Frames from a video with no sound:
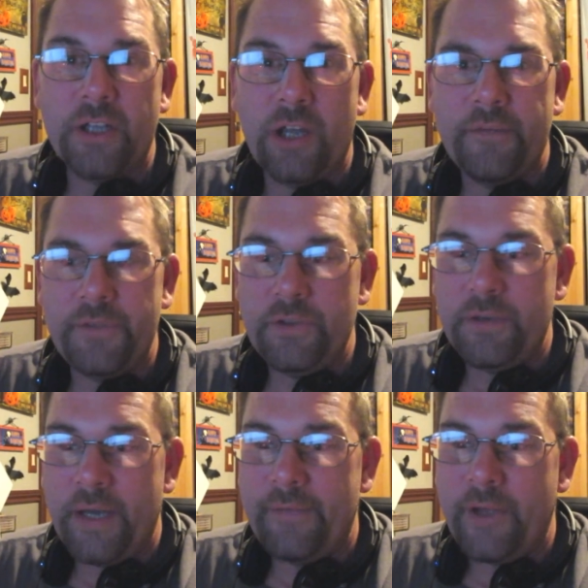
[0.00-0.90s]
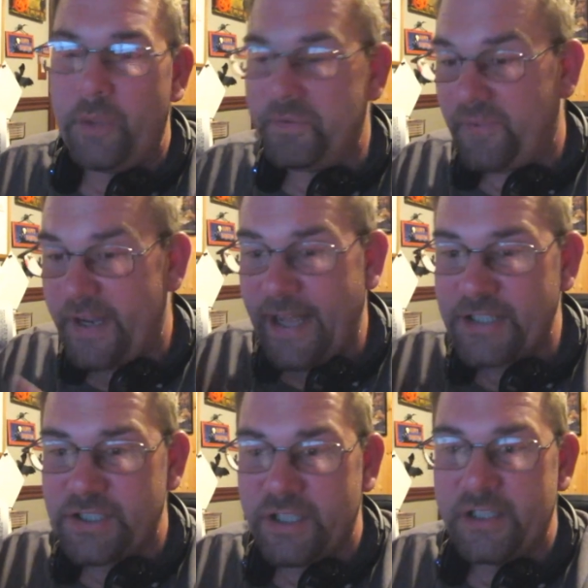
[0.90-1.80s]
A lot of you have helped
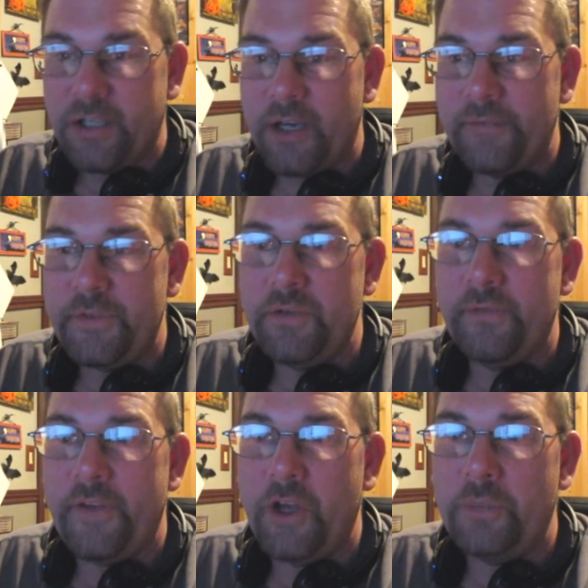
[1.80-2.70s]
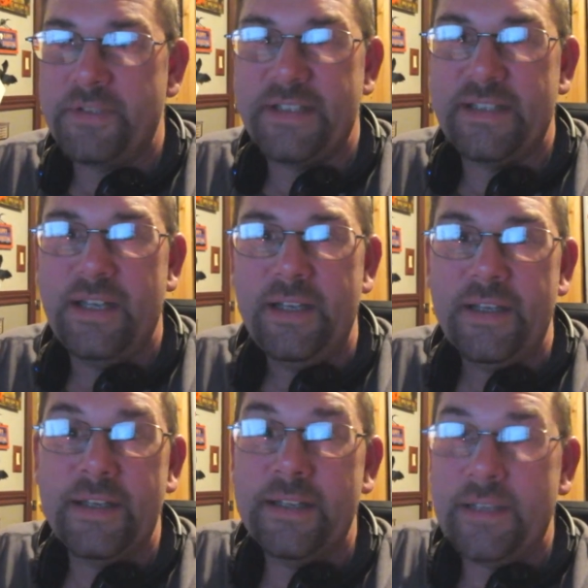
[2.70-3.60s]
financially. A lot of you have helped in
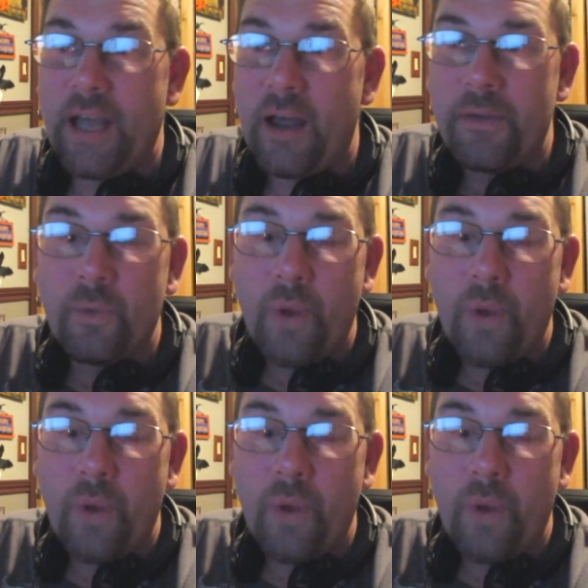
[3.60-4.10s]
other